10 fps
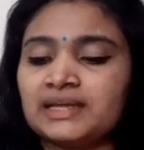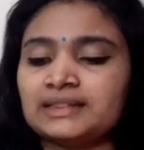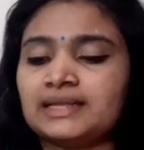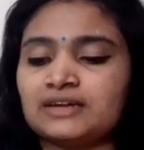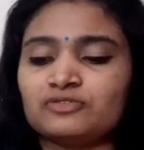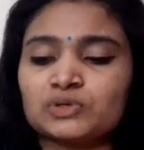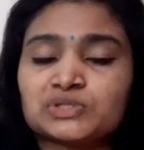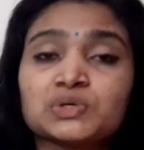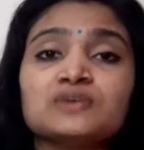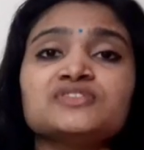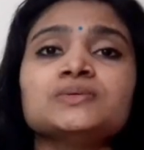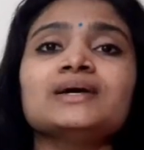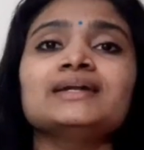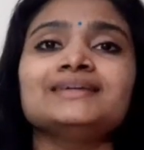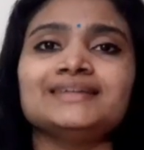Then for
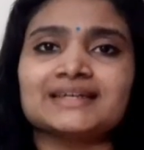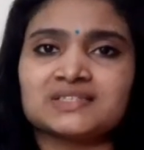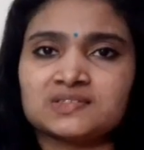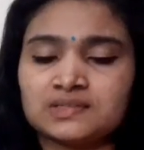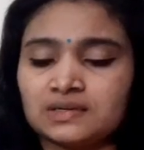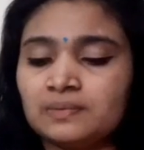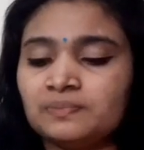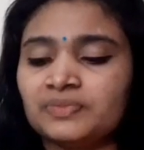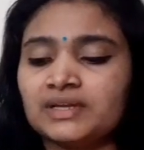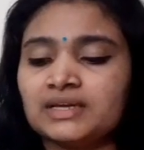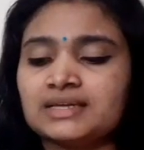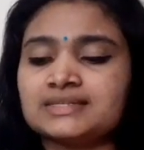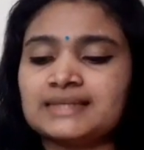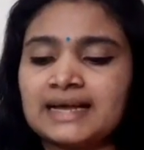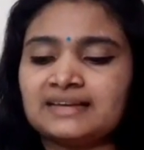software tester,
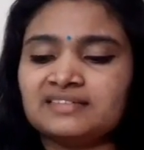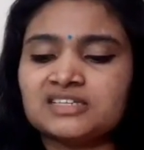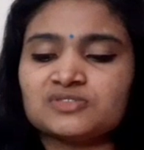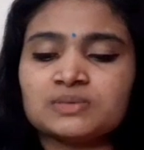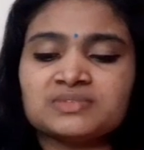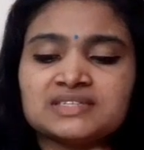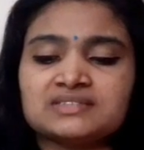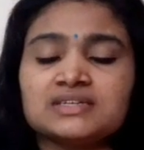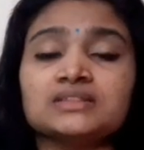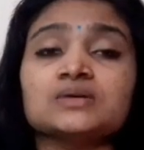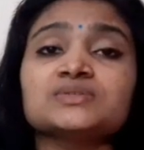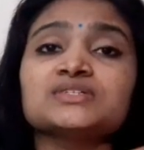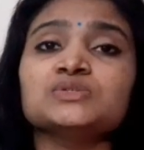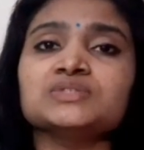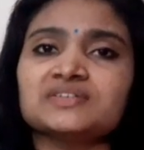salary is from
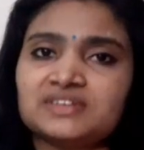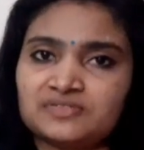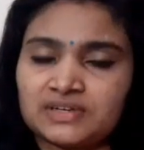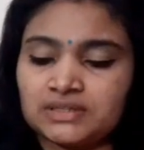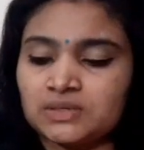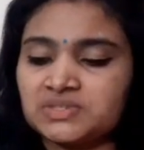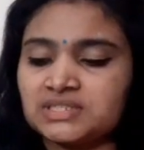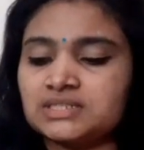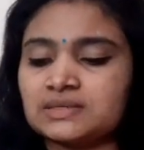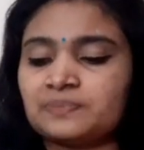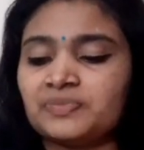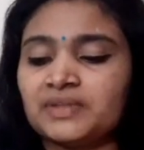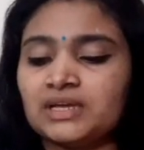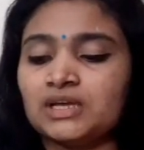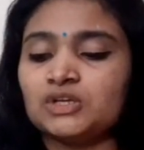60,000 to 75,000.
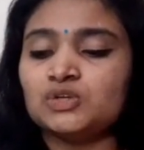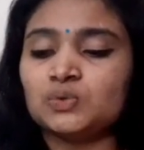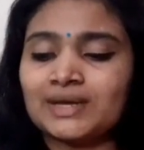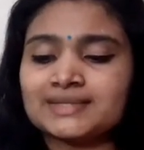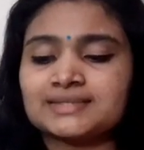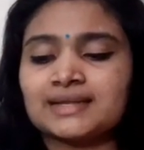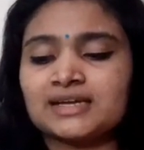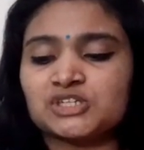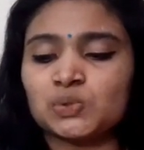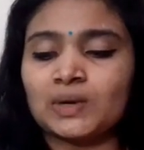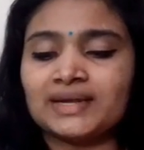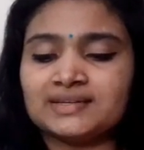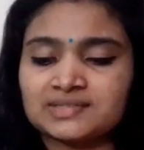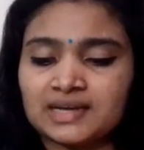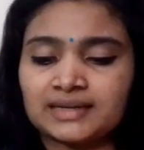UX/UI
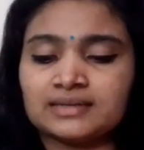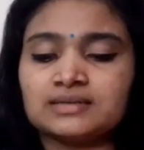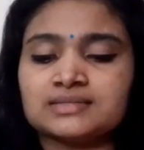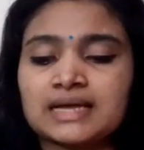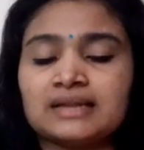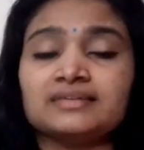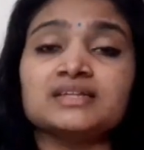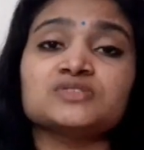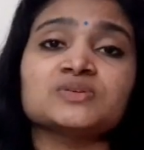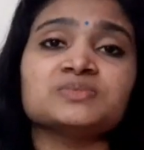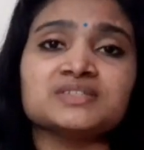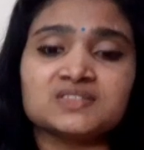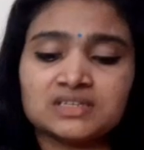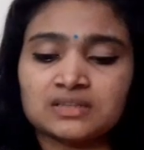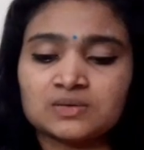designer, salary is from
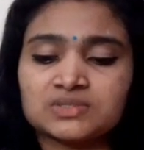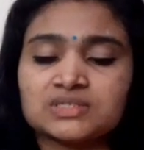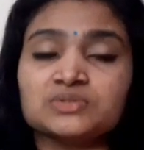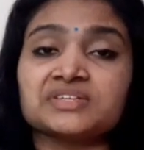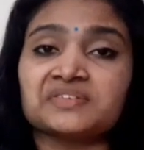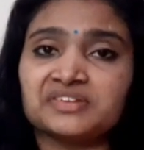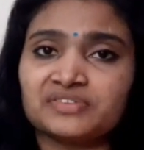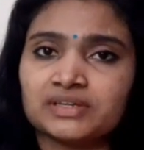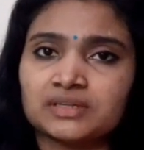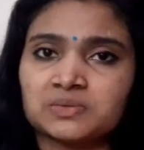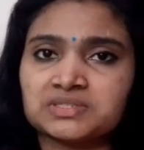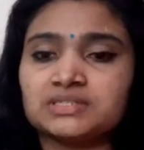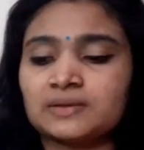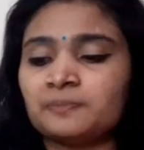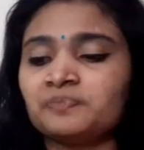60,000 to 75,000.